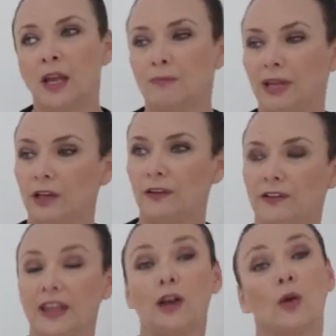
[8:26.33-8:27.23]
because
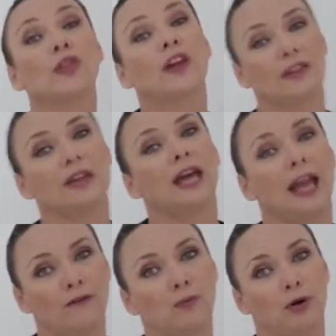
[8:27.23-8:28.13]
they don't think that they
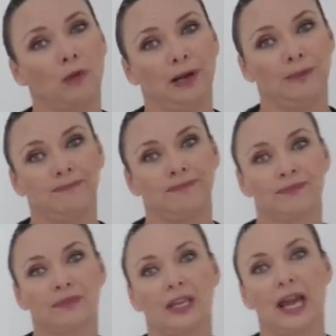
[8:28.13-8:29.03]
have a problem,
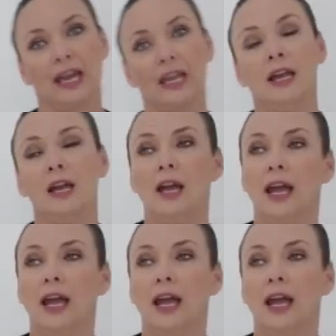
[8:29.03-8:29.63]
okay?